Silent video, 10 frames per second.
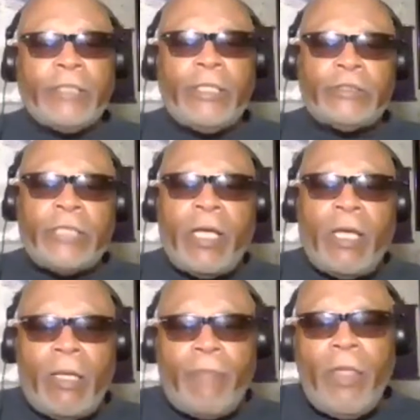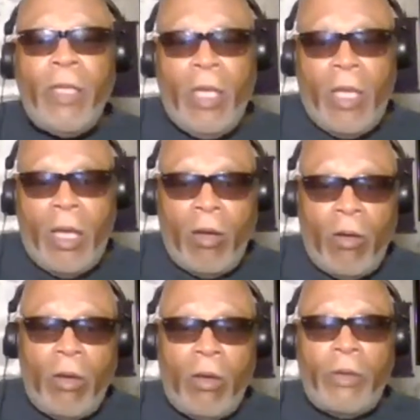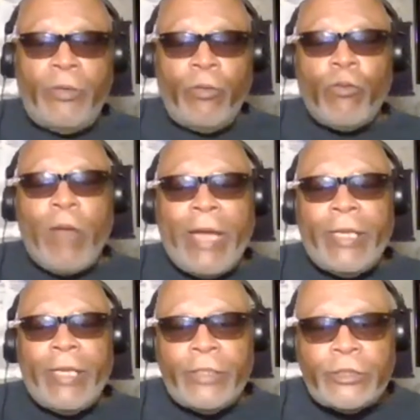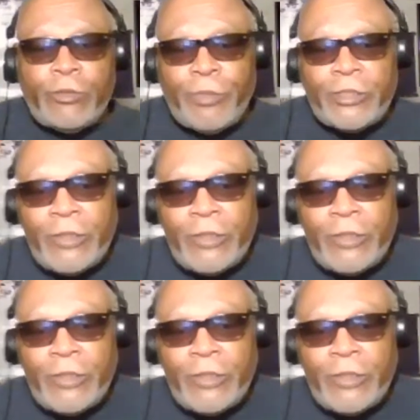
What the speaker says: on writing this specific article,